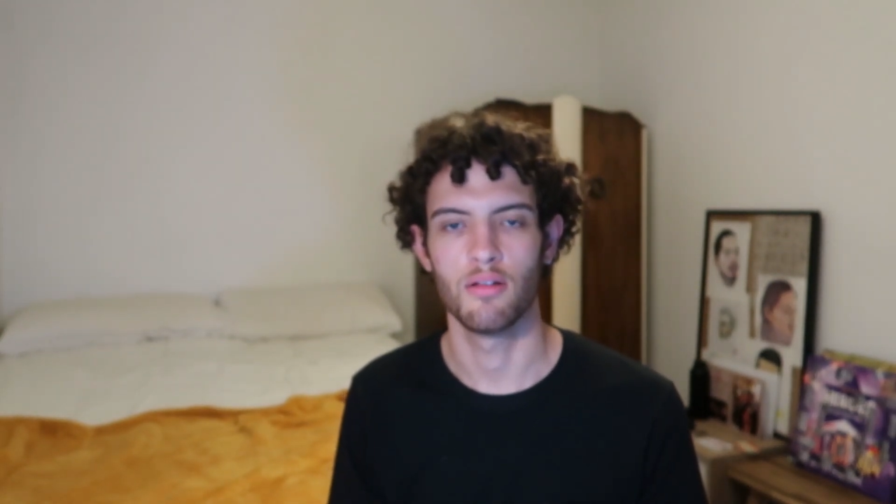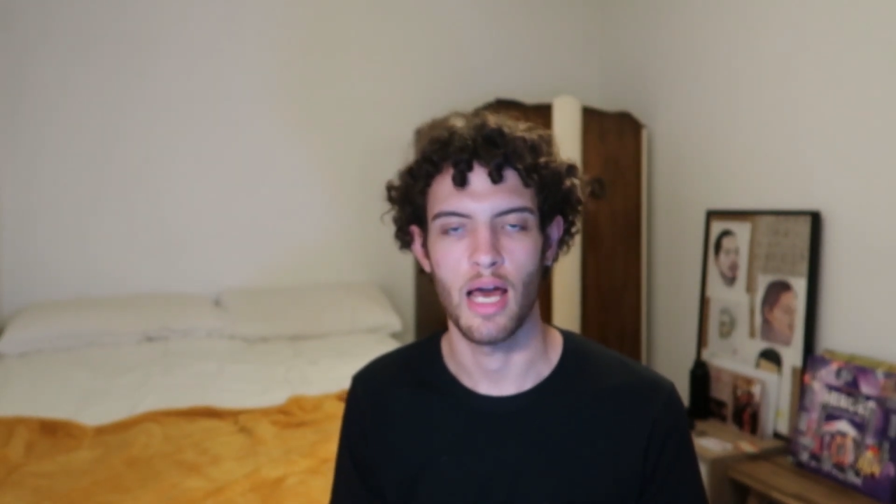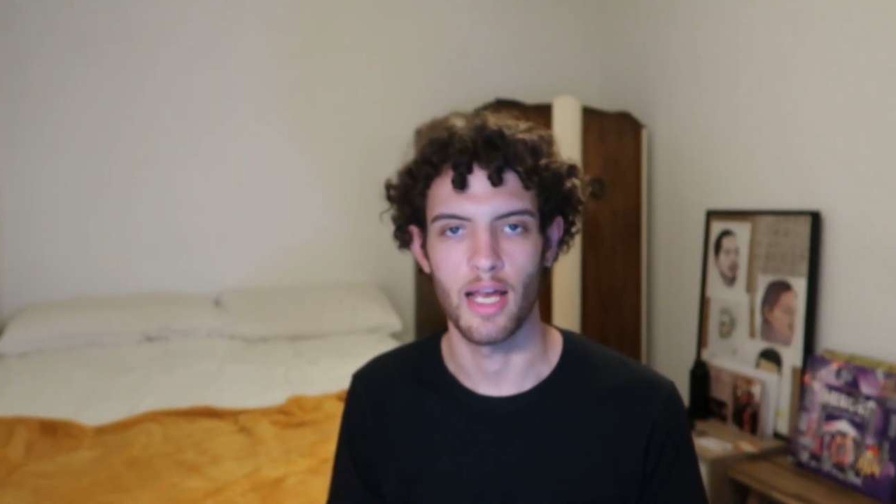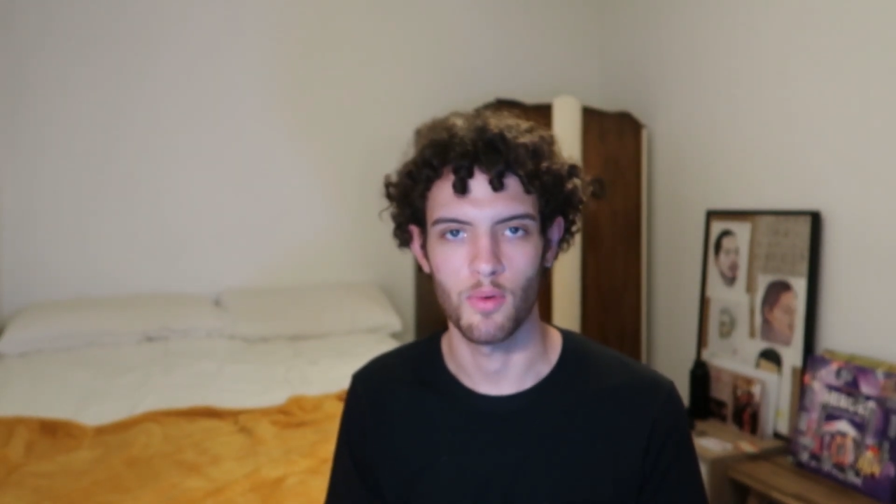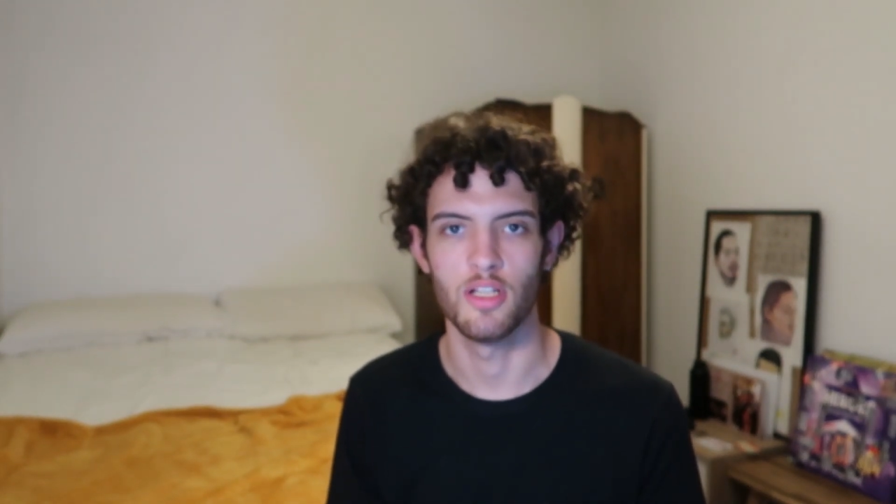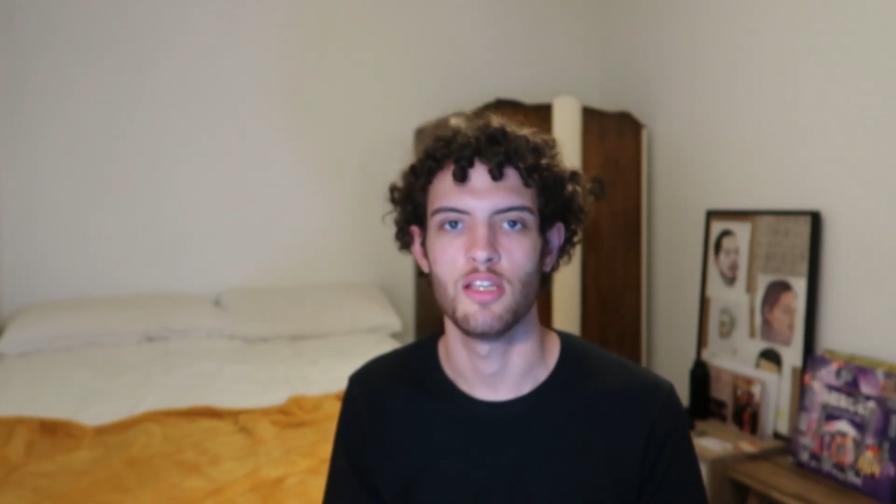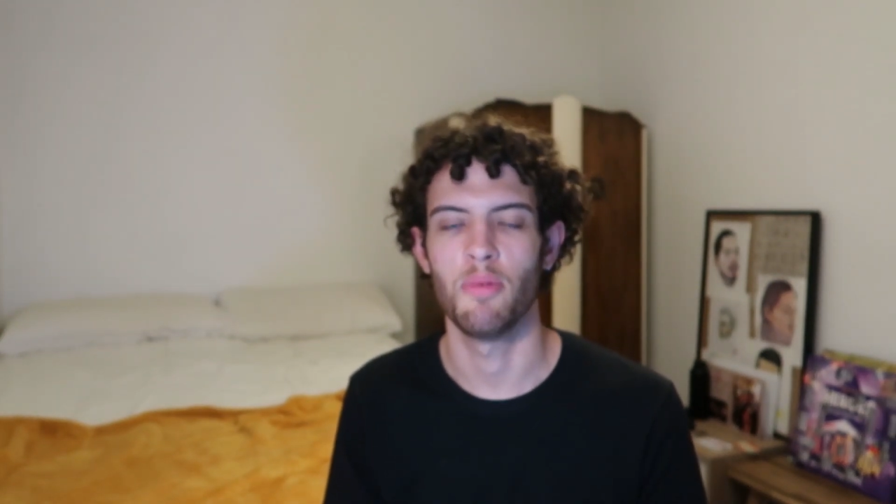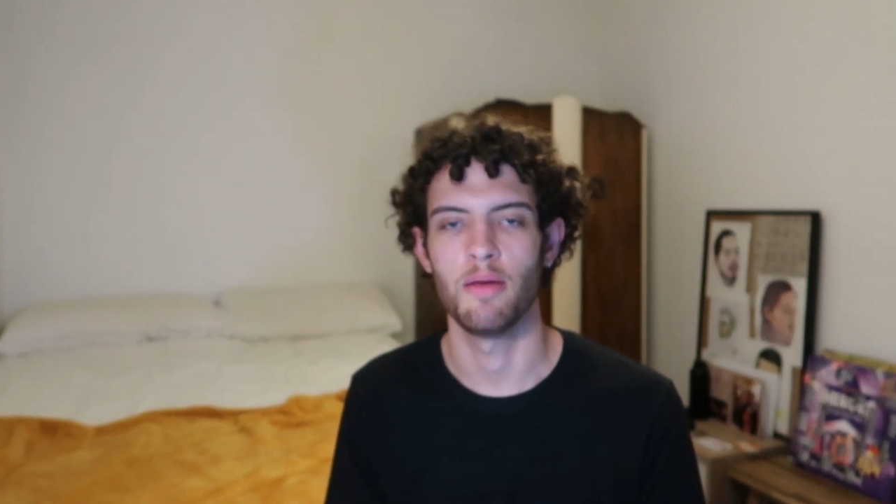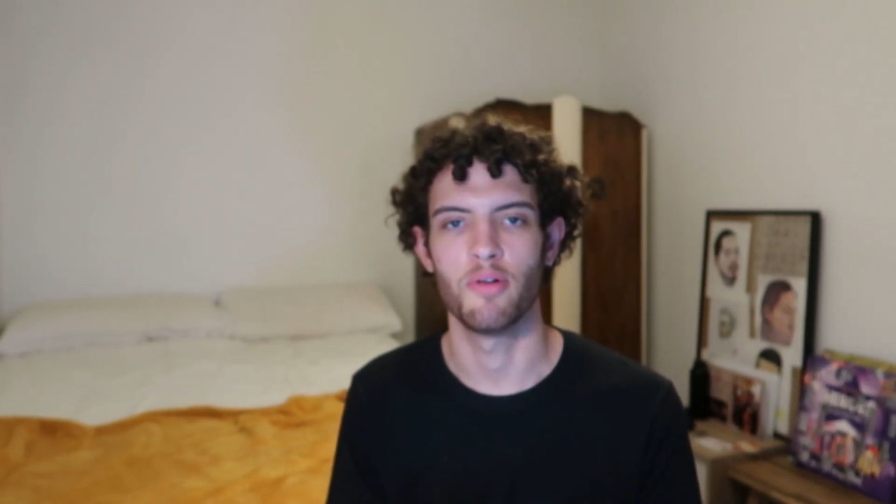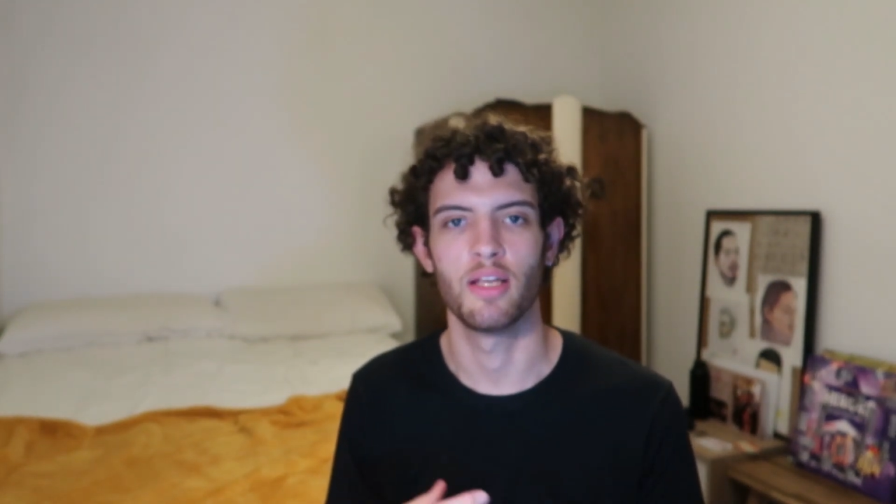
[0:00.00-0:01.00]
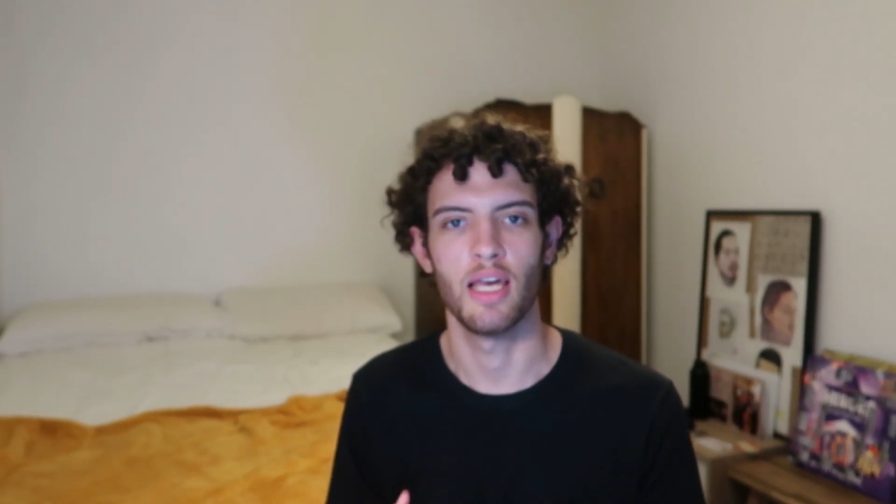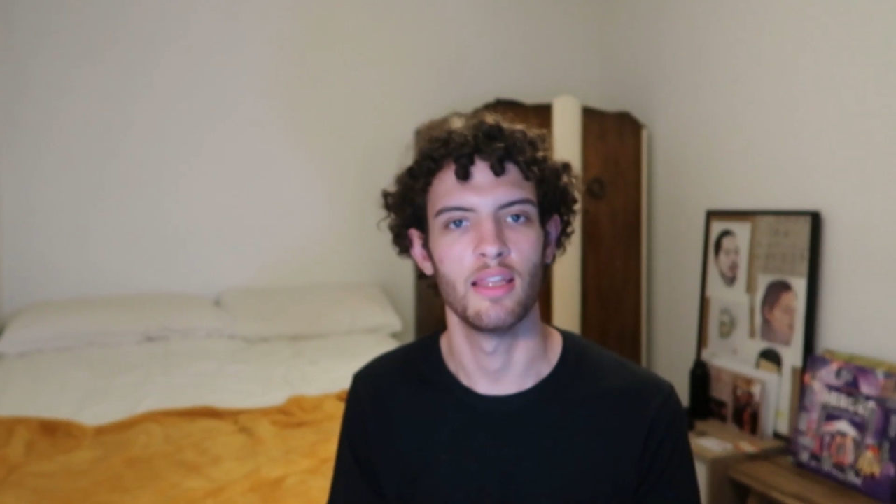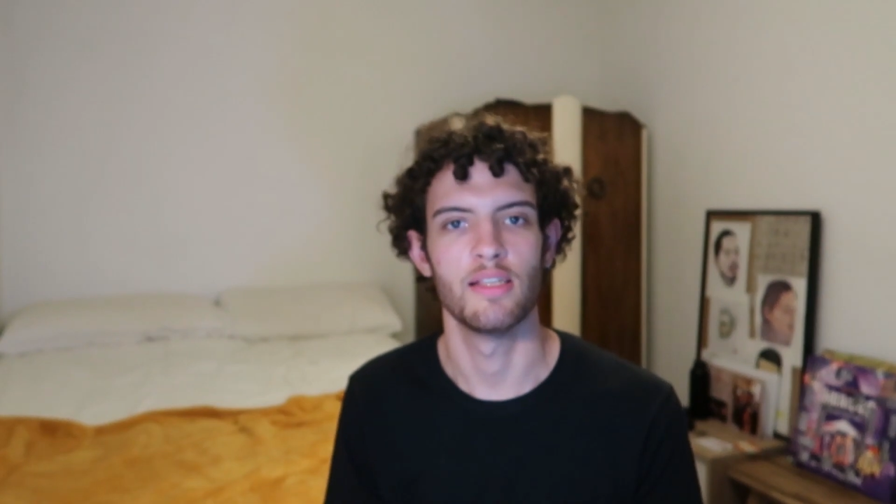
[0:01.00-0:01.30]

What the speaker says: high quality paper and getting